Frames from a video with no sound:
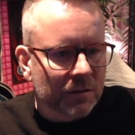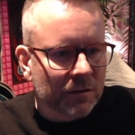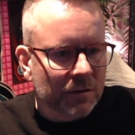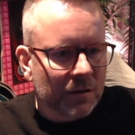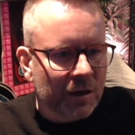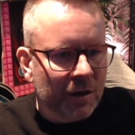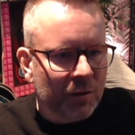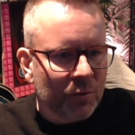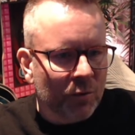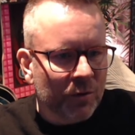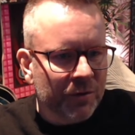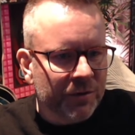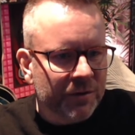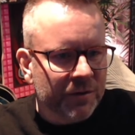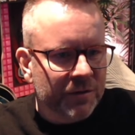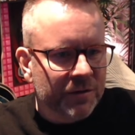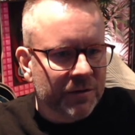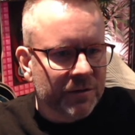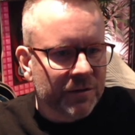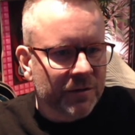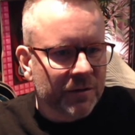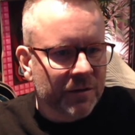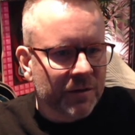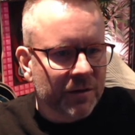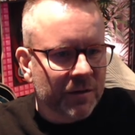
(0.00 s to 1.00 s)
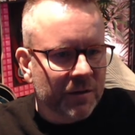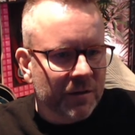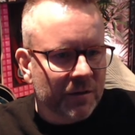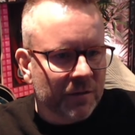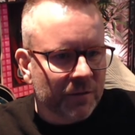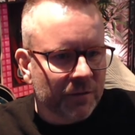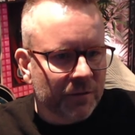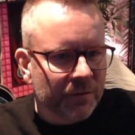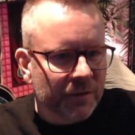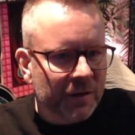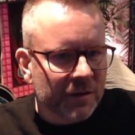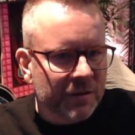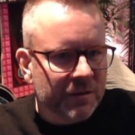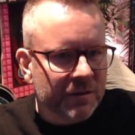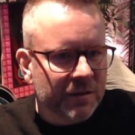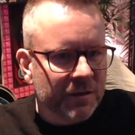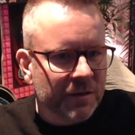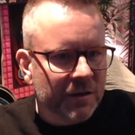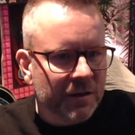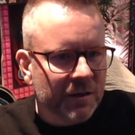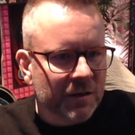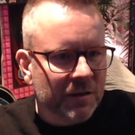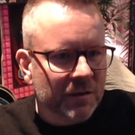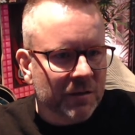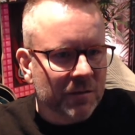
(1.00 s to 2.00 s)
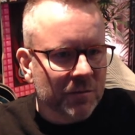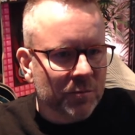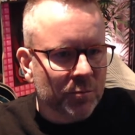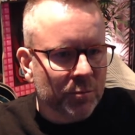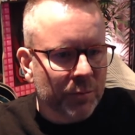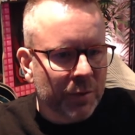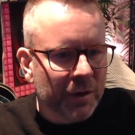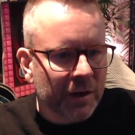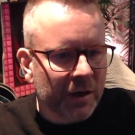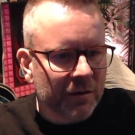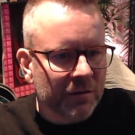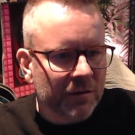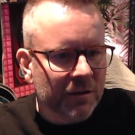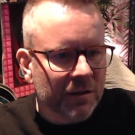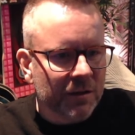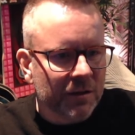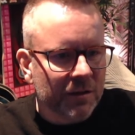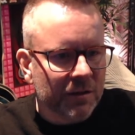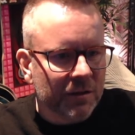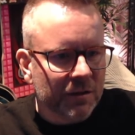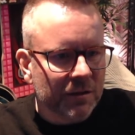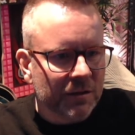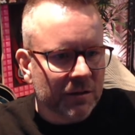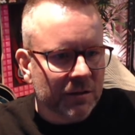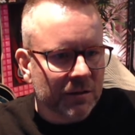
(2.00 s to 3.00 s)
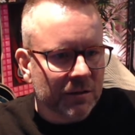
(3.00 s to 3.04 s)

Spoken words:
I want to do the fetching in parallel.